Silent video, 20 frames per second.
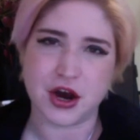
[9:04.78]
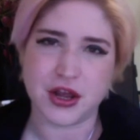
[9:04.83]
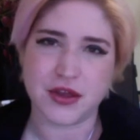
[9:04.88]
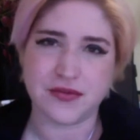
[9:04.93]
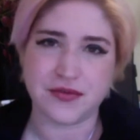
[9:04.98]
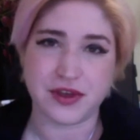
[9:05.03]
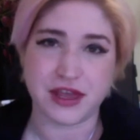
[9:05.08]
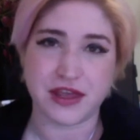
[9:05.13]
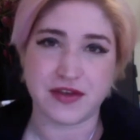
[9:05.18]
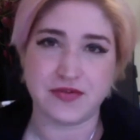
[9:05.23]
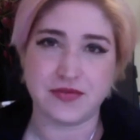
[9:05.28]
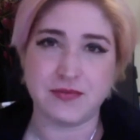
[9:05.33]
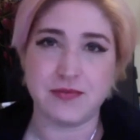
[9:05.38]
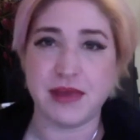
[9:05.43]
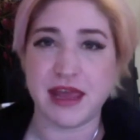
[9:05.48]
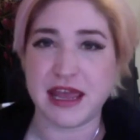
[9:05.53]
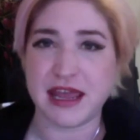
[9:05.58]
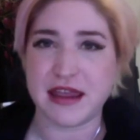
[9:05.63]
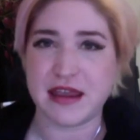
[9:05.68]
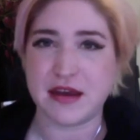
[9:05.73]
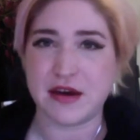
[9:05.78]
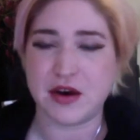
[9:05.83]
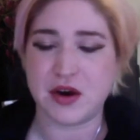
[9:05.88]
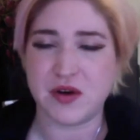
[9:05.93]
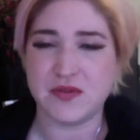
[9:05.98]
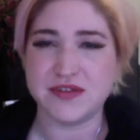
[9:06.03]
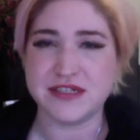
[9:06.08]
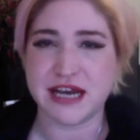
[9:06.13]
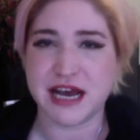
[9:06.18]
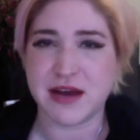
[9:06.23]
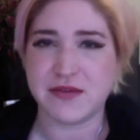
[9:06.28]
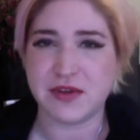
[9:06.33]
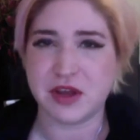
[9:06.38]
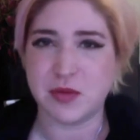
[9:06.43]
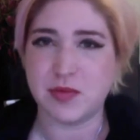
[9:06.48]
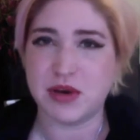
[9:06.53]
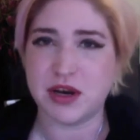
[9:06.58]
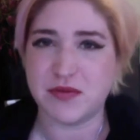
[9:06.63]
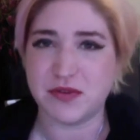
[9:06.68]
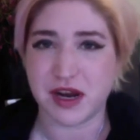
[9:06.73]
"I forgive me," after having
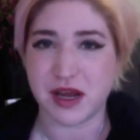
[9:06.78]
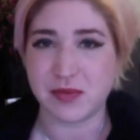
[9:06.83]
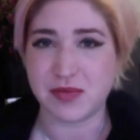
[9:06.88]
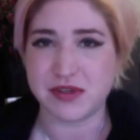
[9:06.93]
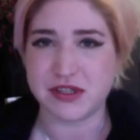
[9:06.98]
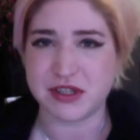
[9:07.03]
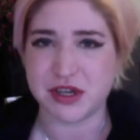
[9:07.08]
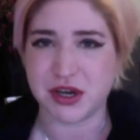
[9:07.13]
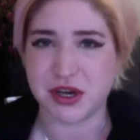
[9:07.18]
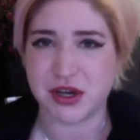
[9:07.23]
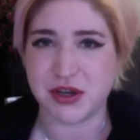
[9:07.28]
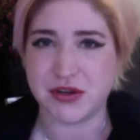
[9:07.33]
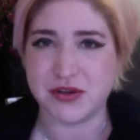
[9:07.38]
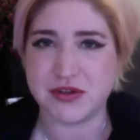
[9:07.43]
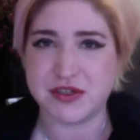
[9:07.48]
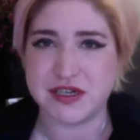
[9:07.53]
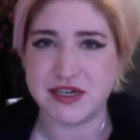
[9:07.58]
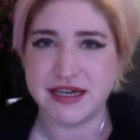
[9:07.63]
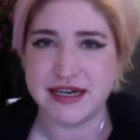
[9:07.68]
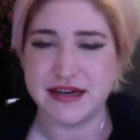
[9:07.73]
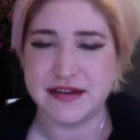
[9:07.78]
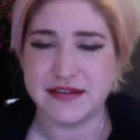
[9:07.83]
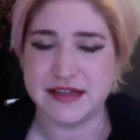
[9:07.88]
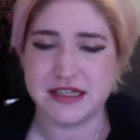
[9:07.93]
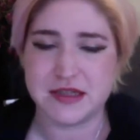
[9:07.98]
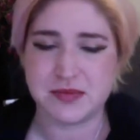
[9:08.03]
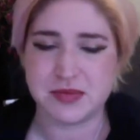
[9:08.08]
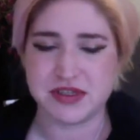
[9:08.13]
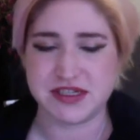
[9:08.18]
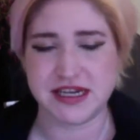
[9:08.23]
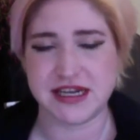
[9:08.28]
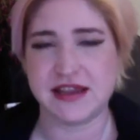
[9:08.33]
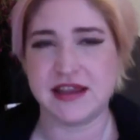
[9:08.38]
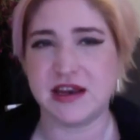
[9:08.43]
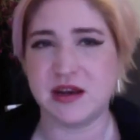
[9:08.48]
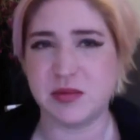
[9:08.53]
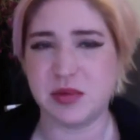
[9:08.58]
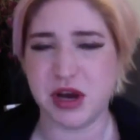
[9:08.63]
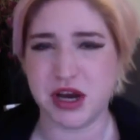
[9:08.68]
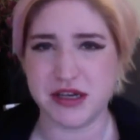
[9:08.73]
a bit of an episode. This
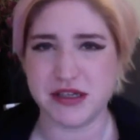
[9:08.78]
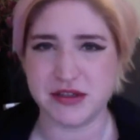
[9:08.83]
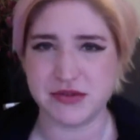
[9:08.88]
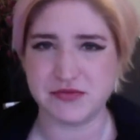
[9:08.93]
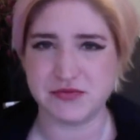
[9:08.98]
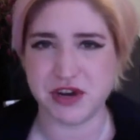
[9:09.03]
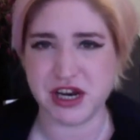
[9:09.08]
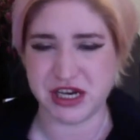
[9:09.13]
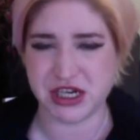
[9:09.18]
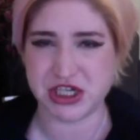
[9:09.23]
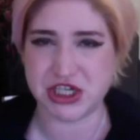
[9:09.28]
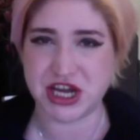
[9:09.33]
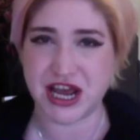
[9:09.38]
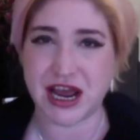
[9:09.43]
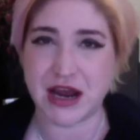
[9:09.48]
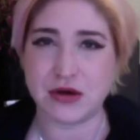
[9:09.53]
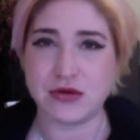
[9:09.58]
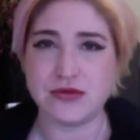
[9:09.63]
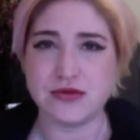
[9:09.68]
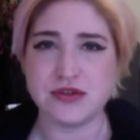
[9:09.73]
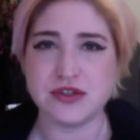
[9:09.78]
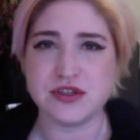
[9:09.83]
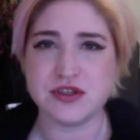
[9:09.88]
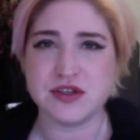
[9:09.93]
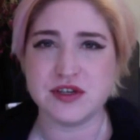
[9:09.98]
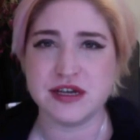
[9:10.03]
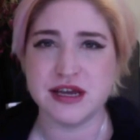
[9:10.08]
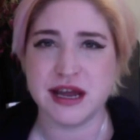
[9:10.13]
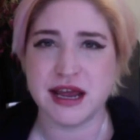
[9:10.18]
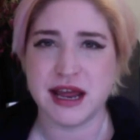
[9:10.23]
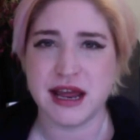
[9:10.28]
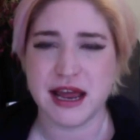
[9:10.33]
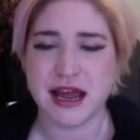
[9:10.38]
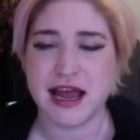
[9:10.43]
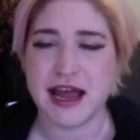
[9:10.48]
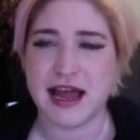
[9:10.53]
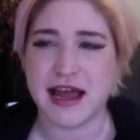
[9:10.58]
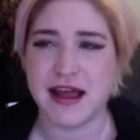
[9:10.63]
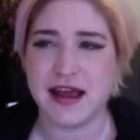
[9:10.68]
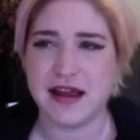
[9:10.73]
particular person reached out
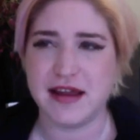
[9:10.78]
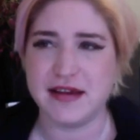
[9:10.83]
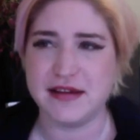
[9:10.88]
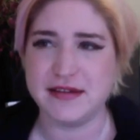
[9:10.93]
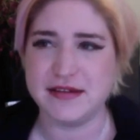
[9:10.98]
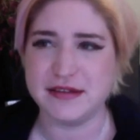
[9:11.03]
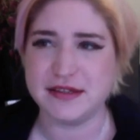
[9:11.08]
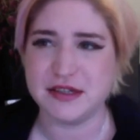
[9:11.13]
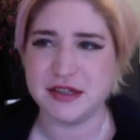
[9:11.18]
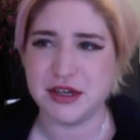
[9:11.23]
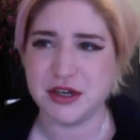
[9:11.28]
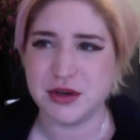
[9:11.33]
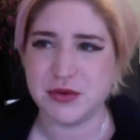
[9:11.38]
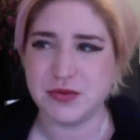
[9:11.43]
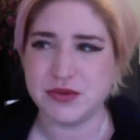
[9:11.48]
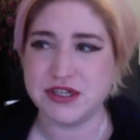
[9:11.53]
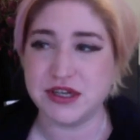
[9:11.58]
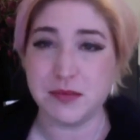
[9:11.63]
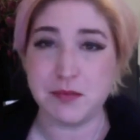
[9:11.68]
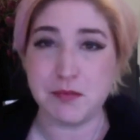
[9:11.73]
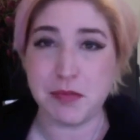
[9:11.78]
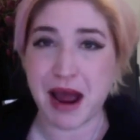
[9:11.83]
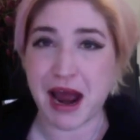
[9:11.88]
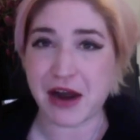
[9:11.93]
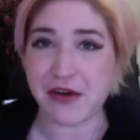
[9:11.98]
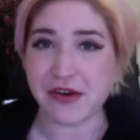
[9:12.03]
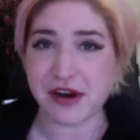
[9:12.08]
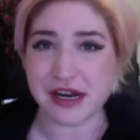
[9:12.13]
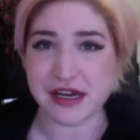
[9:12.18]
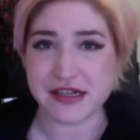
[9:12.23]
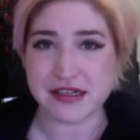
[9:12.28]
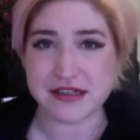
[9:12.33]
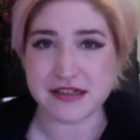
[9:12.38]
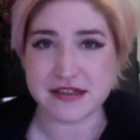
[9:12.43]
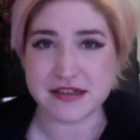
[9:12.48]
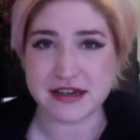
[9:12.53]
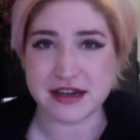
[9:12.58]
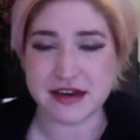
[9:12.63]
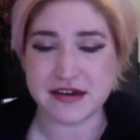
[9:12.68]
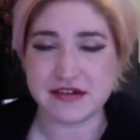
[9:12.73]
and was
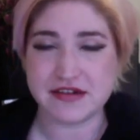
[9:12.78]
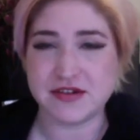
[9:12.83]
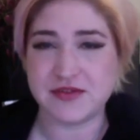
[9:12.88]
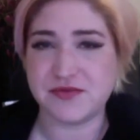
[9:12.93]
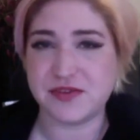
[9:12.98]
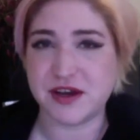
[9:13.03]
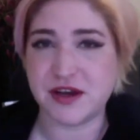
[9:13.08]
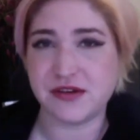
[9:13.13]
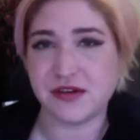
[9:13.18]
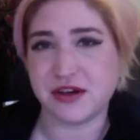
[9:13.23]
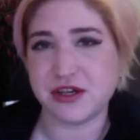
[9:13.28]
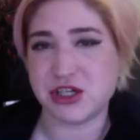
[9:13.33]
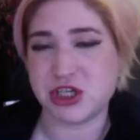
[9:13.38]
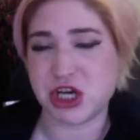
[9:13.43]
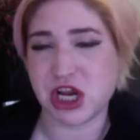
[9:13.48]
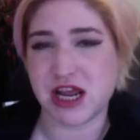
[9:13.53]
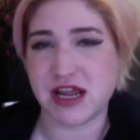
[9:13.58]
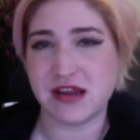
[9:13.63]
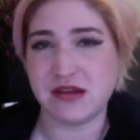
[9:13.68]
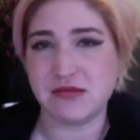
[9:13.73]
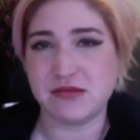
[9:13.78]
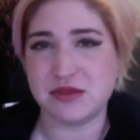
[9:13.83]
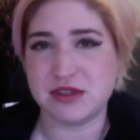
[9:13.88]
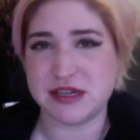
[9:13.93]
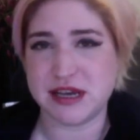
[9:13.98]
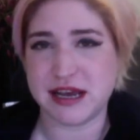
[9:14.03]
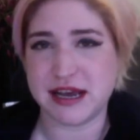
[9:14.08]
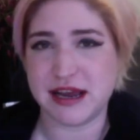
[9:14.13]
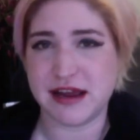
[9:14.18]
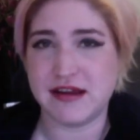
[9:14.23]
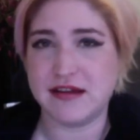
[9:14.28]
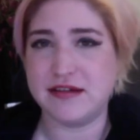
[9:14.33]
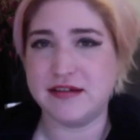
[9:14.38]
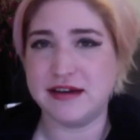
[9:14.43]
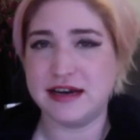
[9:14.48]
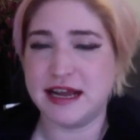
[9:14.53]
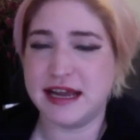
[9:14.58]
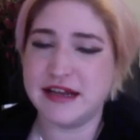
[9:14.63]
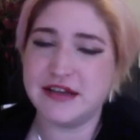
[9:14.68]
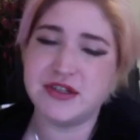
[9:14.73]
embarrassed and felt ashamed, and
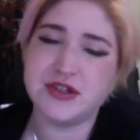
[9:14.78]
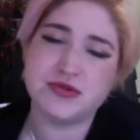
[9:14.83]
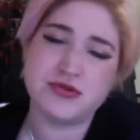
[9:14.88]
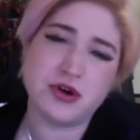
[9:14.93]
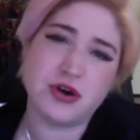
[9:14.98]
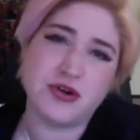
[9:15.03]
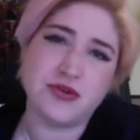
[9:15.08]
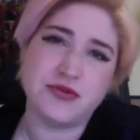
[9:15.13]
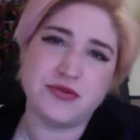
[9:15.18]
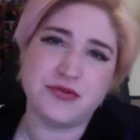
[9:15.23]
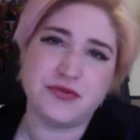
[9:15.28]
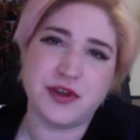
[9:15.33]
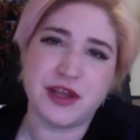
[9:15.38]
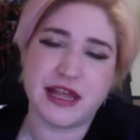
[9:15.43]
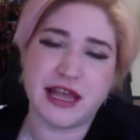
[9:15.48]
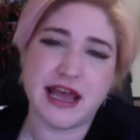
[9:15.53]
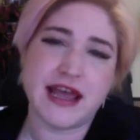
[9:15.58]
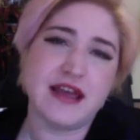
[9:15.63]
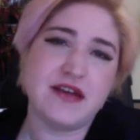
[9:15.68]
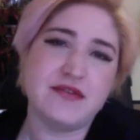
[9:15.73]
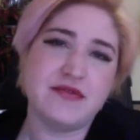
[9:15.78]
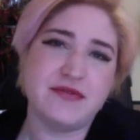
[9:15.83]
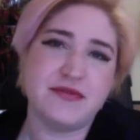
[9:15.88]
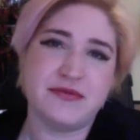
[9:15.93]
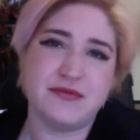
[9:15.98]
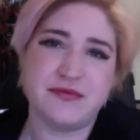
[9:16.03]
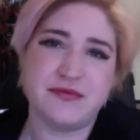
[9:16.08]
later on forgave